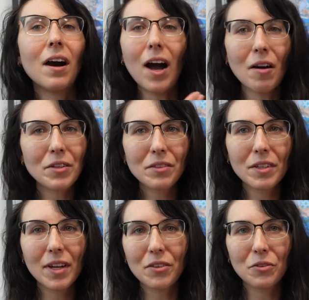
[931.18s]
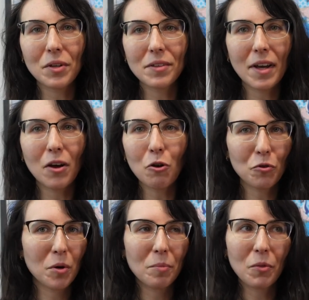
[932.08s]
Obviously, as you can tell
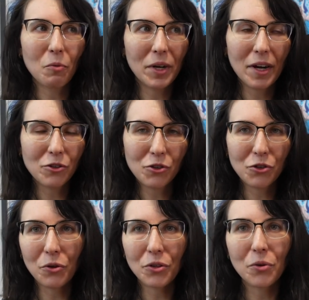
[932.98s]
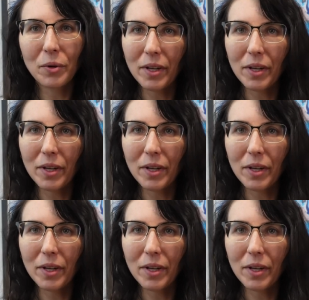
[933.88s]
from what I just showed you,